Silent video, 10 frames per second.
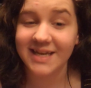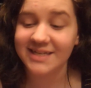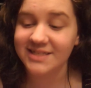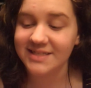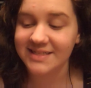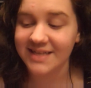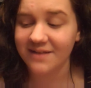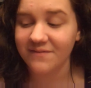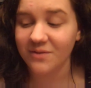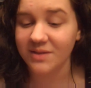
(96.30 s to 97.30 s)
occasions and
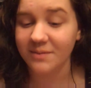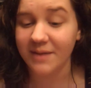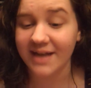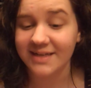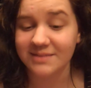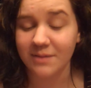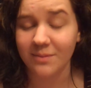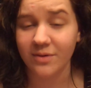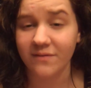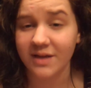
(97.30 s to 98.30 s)
I felt really bad because
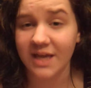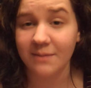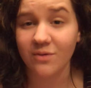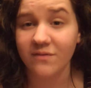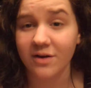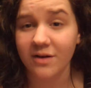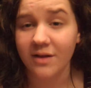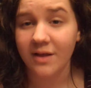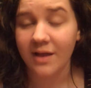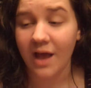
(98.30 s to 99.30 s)
my boyfriend came over
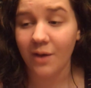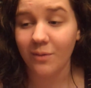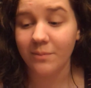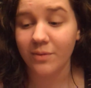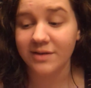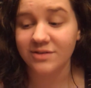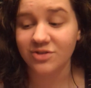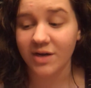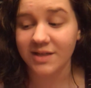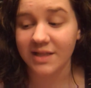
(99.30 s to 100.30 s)
at one point
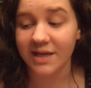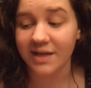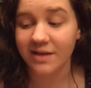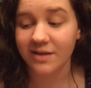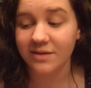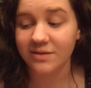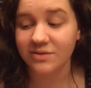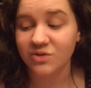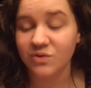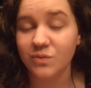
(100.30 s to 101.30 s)
to try to
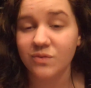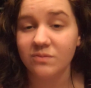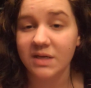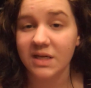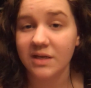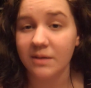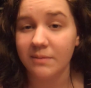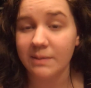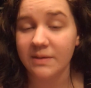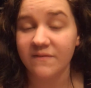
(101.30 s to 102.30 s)
soothe me and
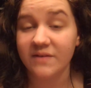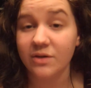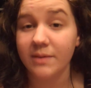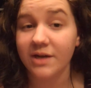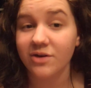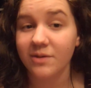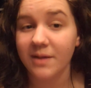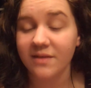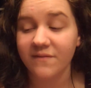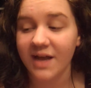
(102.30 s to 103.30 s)
make me feel better
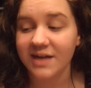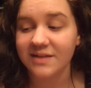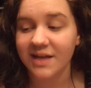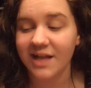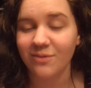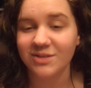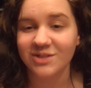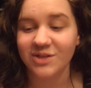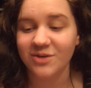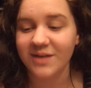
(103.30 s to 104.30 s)
about the fact that I was
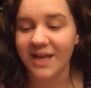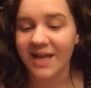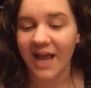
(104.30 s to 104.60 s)
alone.